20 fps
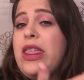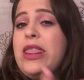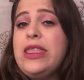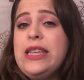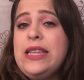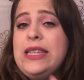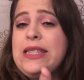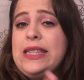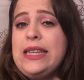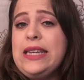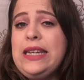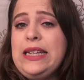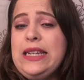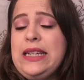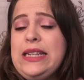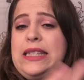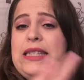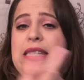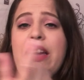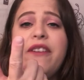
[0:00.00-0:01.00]
This
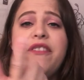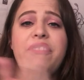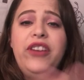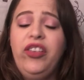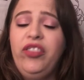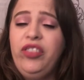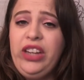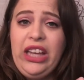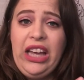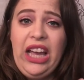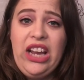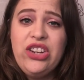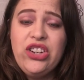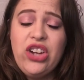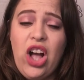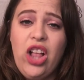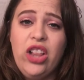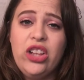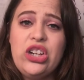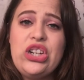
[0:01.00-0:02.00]
is
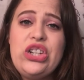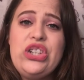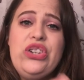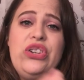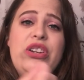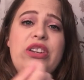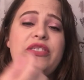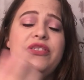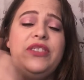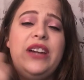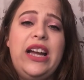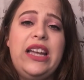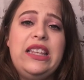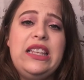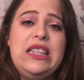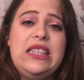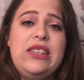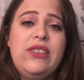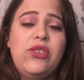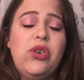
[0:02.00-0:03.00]
$58. You can find
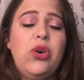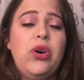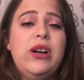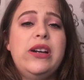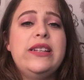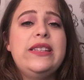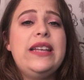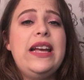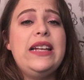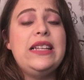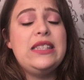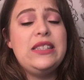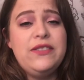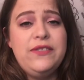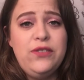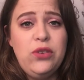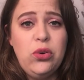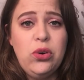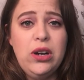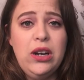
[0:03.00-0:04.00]
this, of course, at
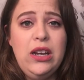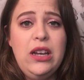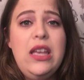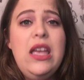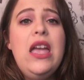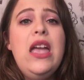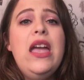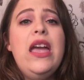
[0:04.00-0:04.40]
Sephora.